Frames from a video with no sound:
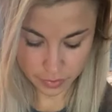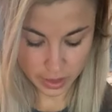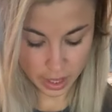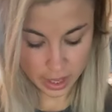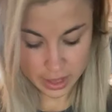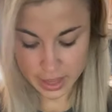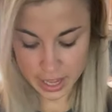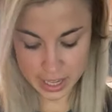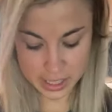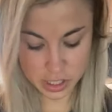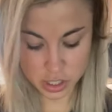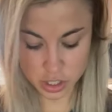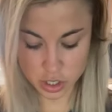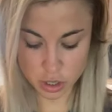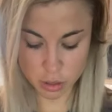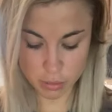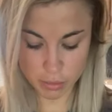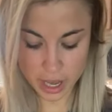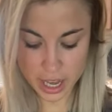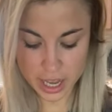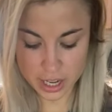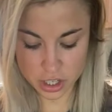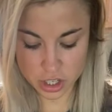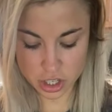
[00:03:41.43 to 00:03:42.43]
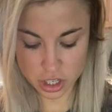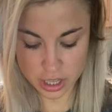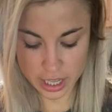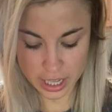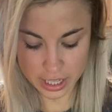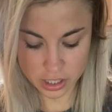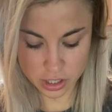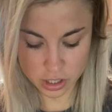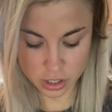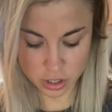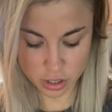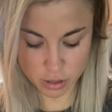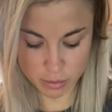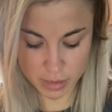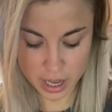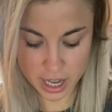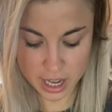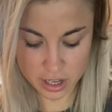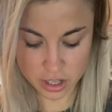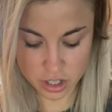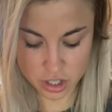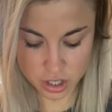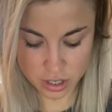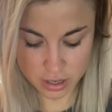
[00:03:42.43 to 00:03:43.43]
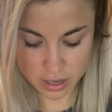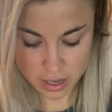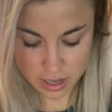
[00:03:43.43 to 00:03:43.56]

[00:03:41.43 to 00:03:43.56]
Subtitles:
That's too much. That's too much.